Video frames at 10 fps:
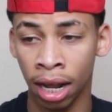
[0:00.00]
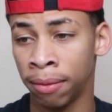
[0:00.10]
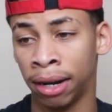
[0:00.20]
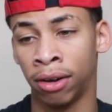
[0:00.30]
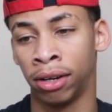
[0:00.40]
I'm
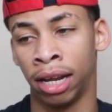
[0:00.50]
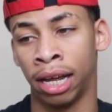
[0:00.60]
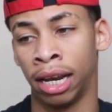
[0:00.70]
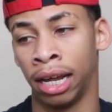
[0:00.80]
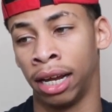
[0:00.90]
not gonna
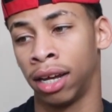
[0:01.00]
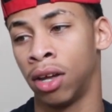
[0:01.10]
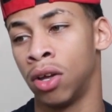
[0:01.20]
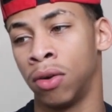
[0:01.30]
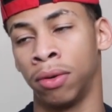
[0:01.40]
lie, like
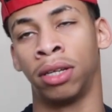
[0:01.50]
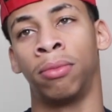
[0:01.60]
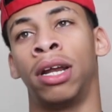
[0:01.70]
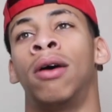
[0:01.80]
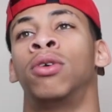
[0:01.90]
with
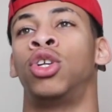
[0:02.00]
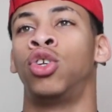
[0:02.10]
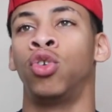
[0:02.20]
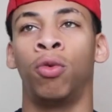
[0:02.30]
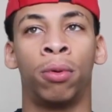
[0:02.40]
Sabrina, I was
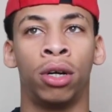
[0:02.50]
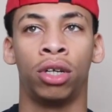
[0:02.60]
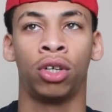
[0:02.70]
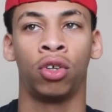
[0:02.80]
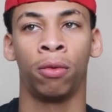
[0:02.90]
super,
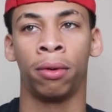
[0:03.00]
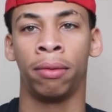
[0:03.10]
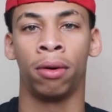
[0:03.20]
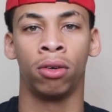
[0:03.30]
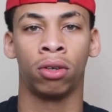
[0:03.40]
super
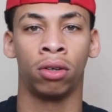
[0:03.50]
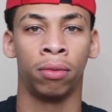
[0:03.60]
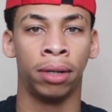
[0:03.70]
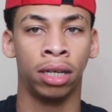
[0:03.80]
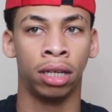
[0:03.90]
emotional
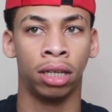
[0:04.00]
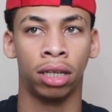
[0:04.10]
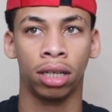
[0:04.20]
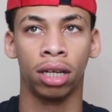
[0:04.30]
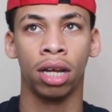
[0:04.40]

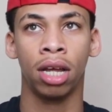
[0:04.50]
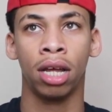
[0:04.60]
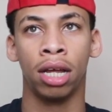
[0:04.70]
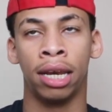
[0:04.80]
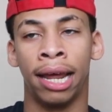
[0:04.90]
because
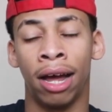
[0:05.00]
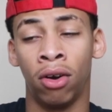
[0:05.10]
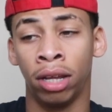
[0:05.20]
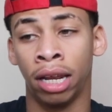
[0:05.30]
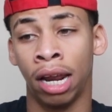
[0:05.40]
not
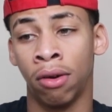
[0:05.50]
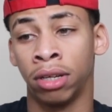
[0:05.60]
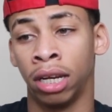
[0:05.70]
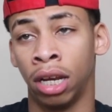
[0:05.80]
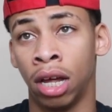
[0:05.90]
only that I was
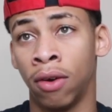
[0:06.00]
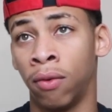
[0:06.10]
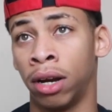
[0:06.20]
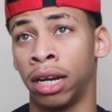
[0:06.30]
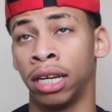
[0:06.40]
in love
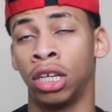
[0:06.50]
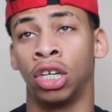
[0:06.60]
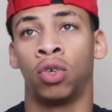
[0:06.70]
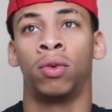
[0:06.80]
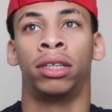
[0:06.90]
with it, it
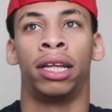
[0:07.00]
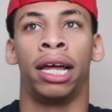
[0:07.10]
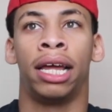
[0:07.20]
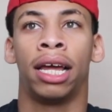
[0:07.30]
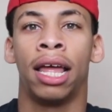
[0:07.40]
just was
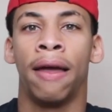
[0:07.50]
like,